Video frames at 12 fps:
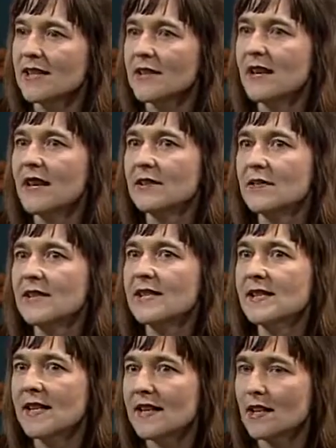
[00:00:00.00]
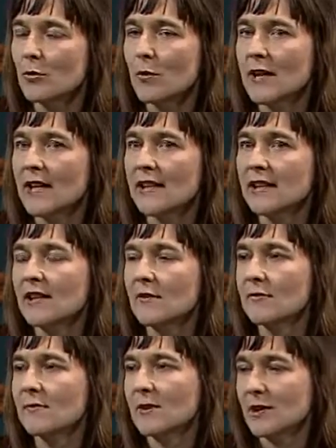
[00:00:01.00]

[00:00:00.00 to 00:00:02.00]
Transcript: a kind of aesthetic way of